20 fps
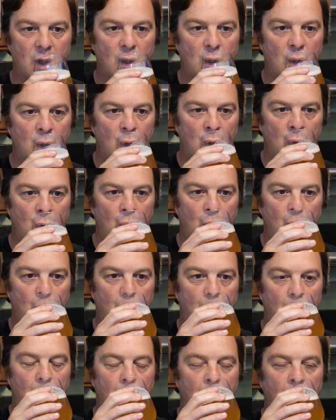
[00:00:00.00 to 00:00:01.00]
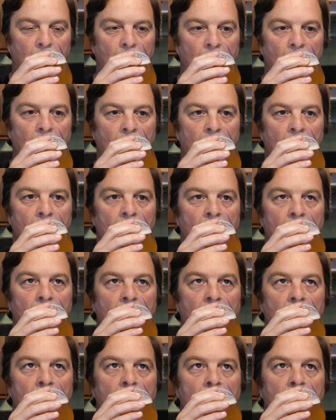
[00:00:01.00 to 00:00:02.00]

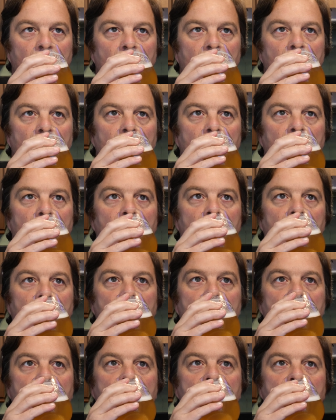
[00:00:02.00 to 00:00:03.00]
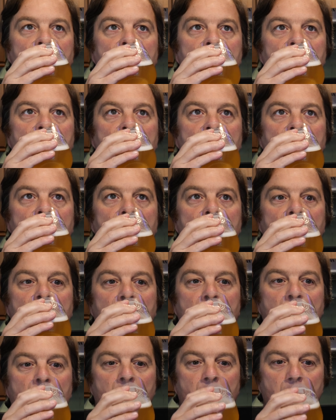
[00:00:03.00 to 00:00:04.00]

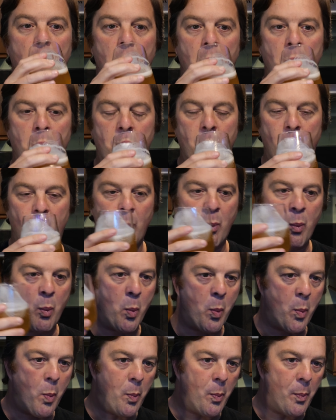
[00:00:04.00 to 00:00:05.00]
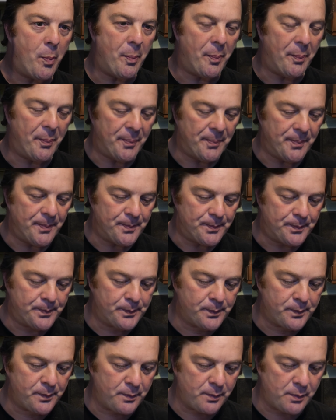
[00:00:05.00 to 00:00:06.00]

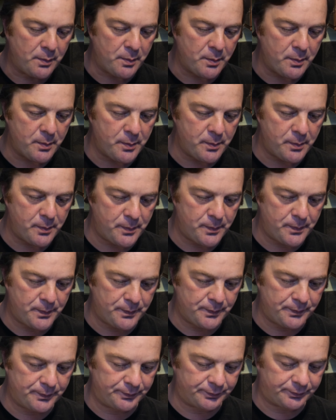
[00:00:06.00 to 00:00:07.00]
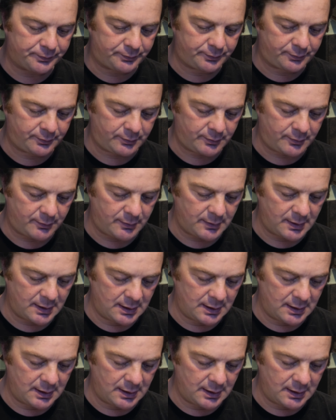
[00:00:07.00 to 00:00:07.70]
[no speech]